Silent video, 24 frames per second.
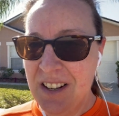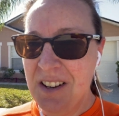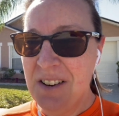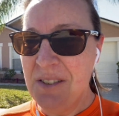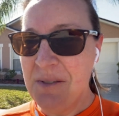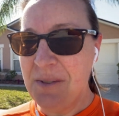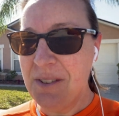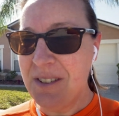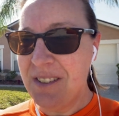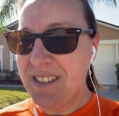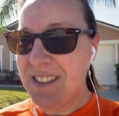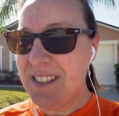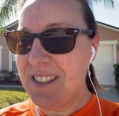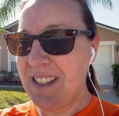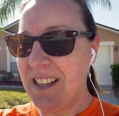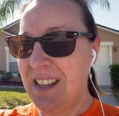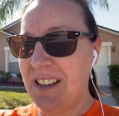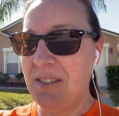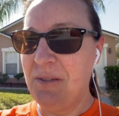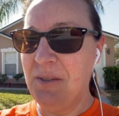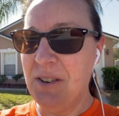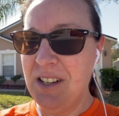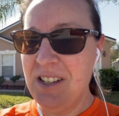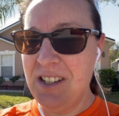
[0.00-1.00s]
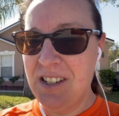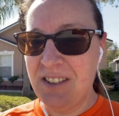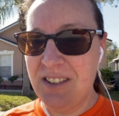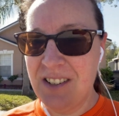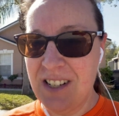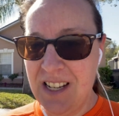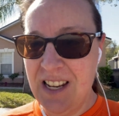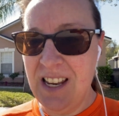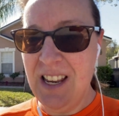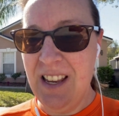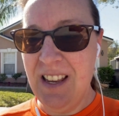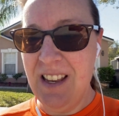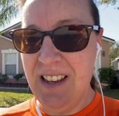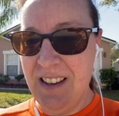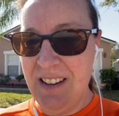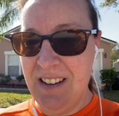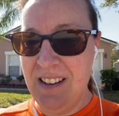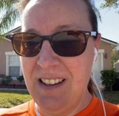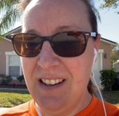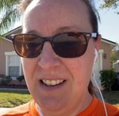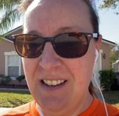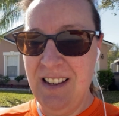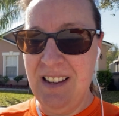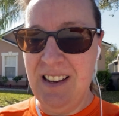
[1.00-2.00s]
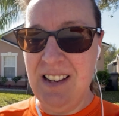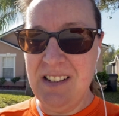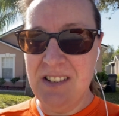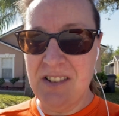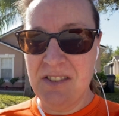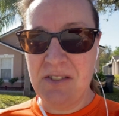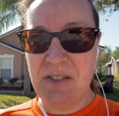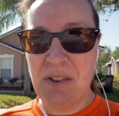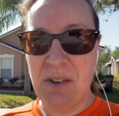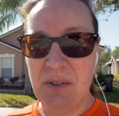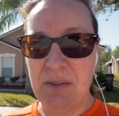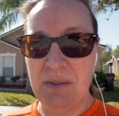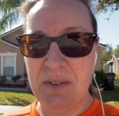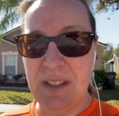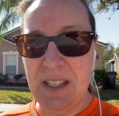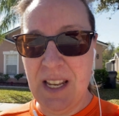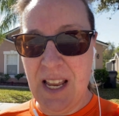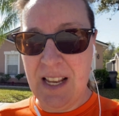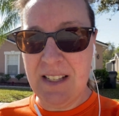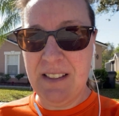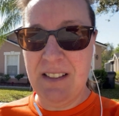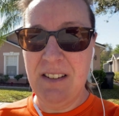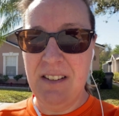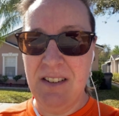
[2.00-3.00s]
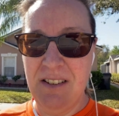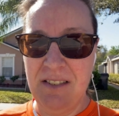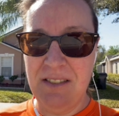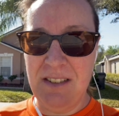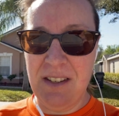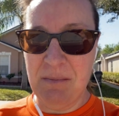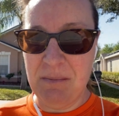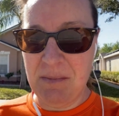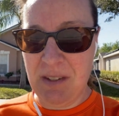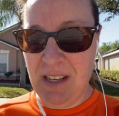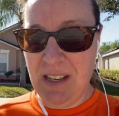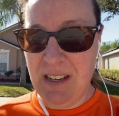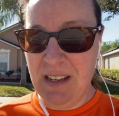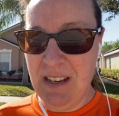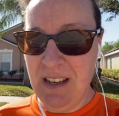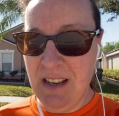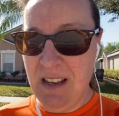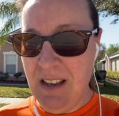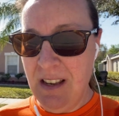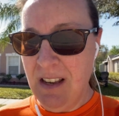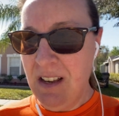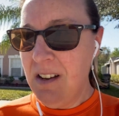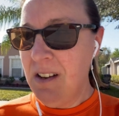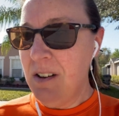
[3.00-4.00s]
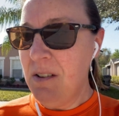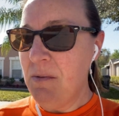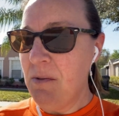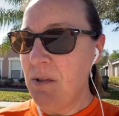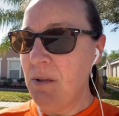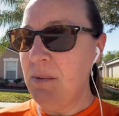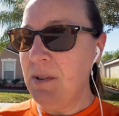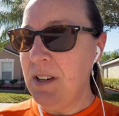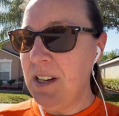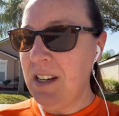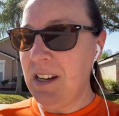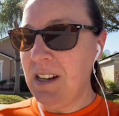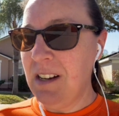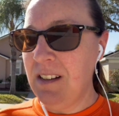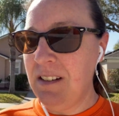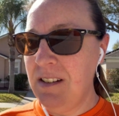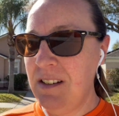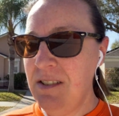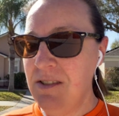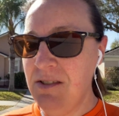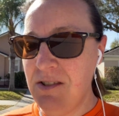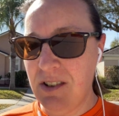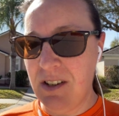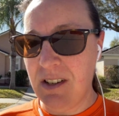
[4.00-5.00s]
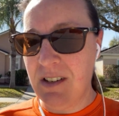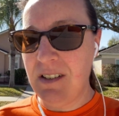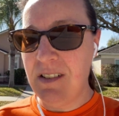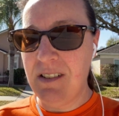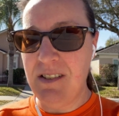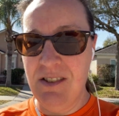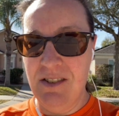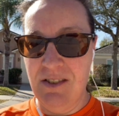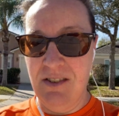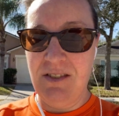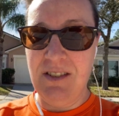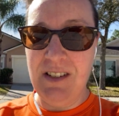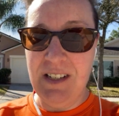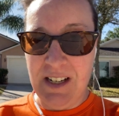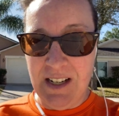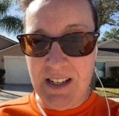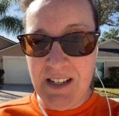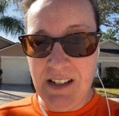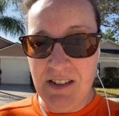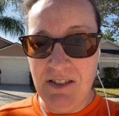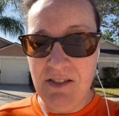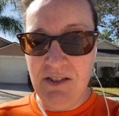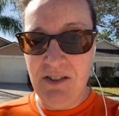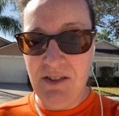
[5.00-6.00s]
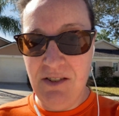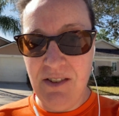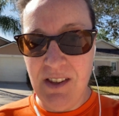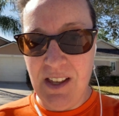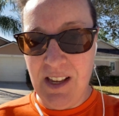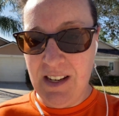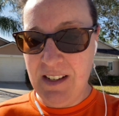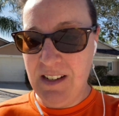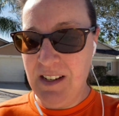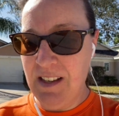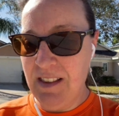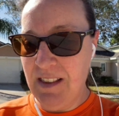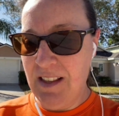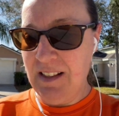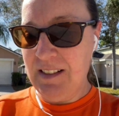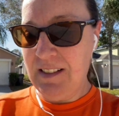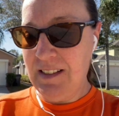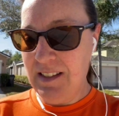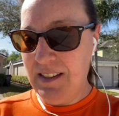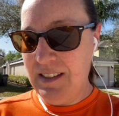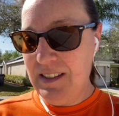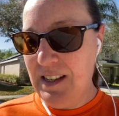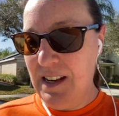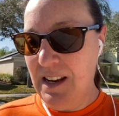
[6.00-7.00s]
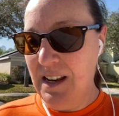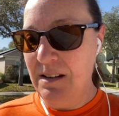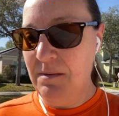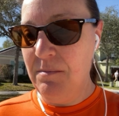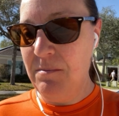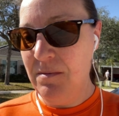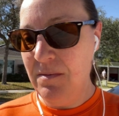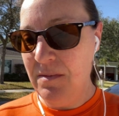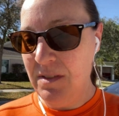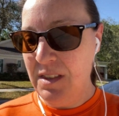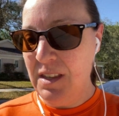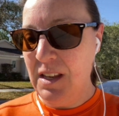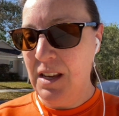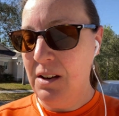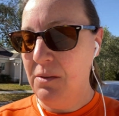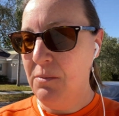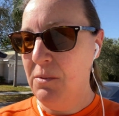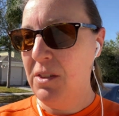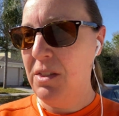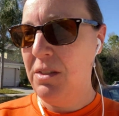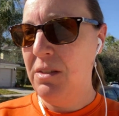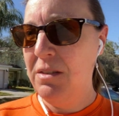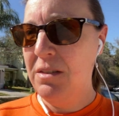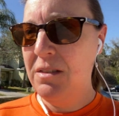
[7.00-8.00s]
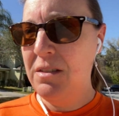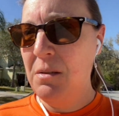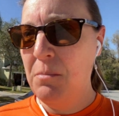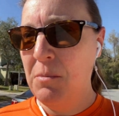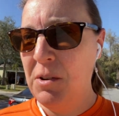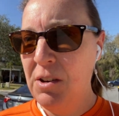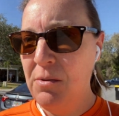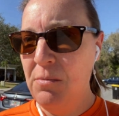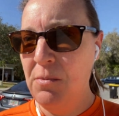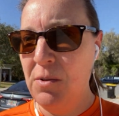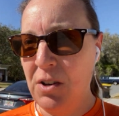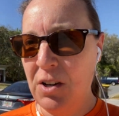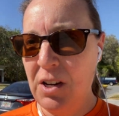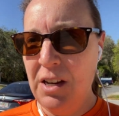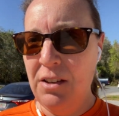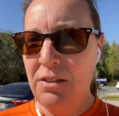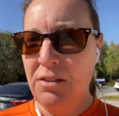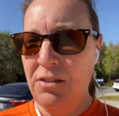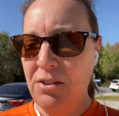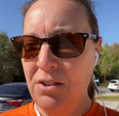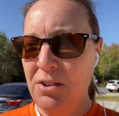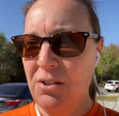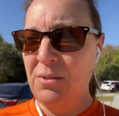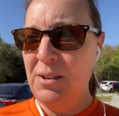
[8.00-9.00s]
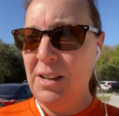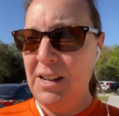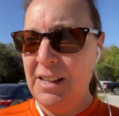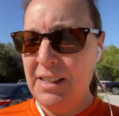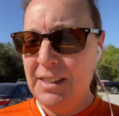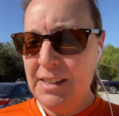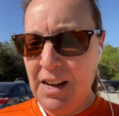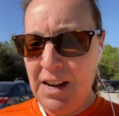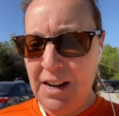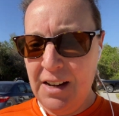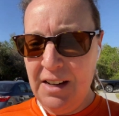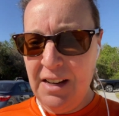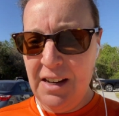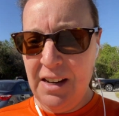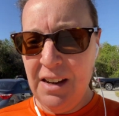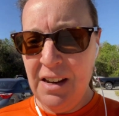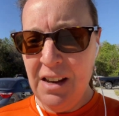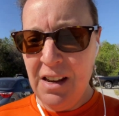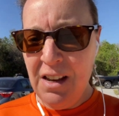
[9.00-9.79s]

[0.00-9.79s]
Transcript: Well, it's like when you're a kid and you're told not to do something. Well, what are you going to do? You're going to do that. And that's the same thing with somebody working through anxiety.